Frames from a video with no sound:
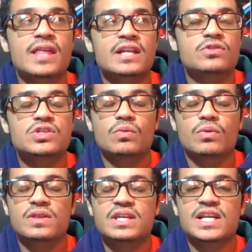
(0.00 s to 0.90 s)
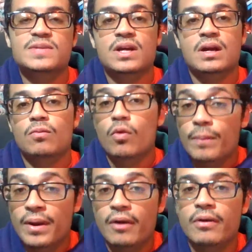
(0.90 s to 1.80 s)
That's usually when these things become
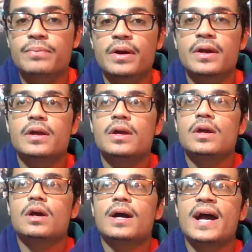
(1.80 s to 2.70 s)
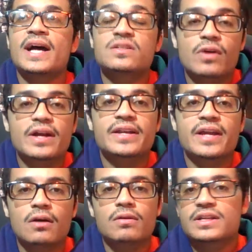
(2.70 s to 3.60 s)
more apparent. But as of right
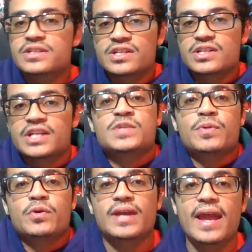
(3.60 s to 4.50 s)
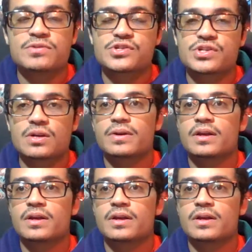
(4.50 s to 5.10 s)
now, it's just pure gamesmanship.